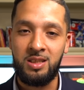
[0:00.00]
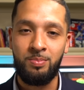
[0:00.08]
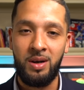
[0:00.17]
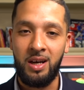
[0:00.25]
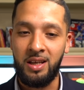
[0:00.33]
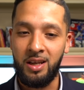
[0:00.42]

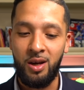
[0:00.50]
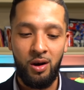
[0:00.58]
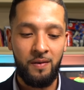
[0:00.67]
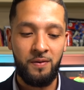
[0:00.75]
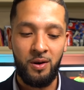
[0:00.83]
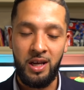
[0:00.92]
but you know,
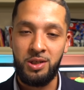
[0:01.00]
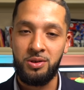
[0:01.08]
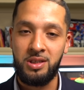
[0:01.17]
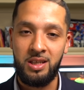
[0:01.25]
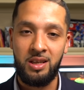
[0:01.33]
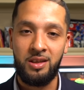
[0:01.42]
if you're
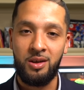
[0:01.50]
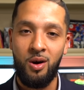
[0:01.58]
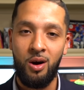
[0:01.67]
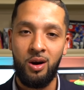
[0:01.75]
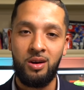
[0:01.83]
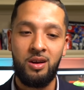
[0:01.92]
interested in the
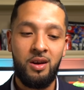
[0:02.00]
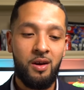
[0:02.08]
card,